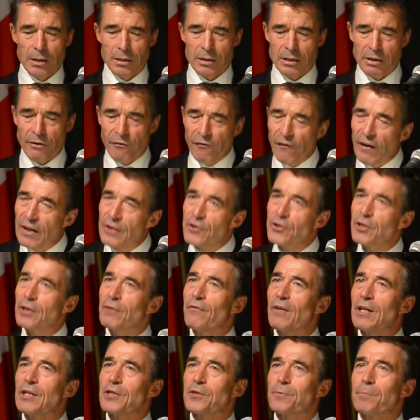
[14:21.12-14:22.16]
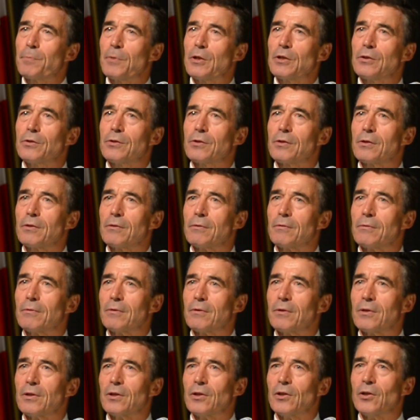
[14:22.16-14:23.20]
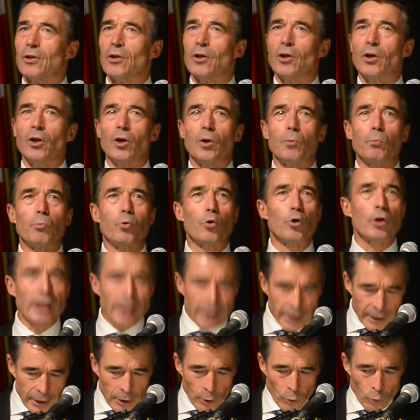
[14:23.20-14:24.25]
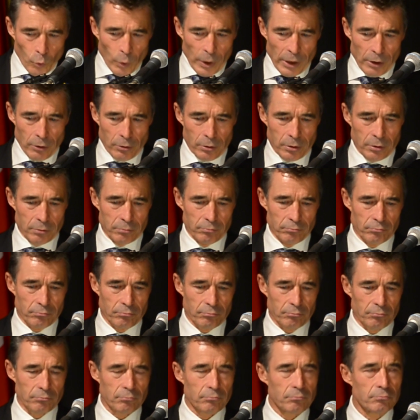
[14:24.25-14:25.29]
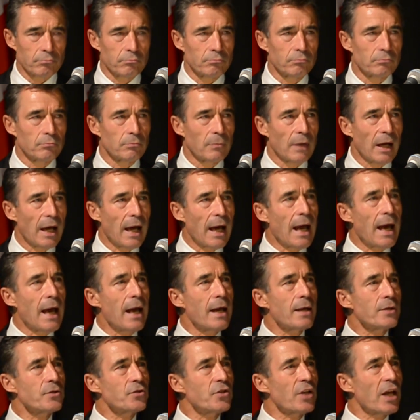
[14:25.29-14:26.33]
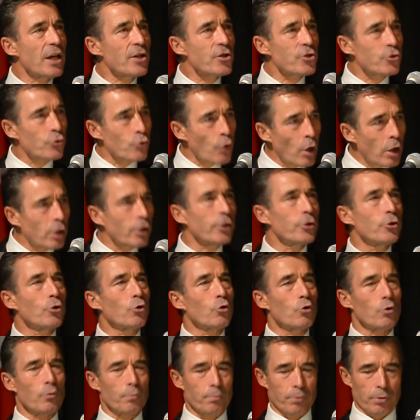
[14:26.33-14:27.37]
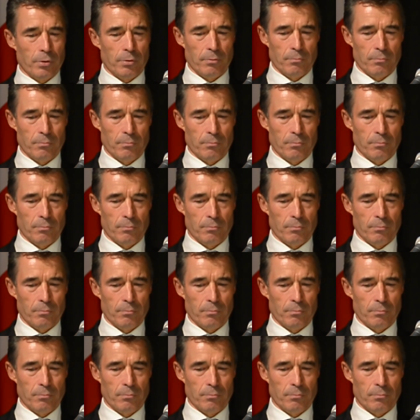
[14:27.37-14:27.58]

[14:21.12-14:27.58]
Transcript: defense investment, political will, and a stronger Europe.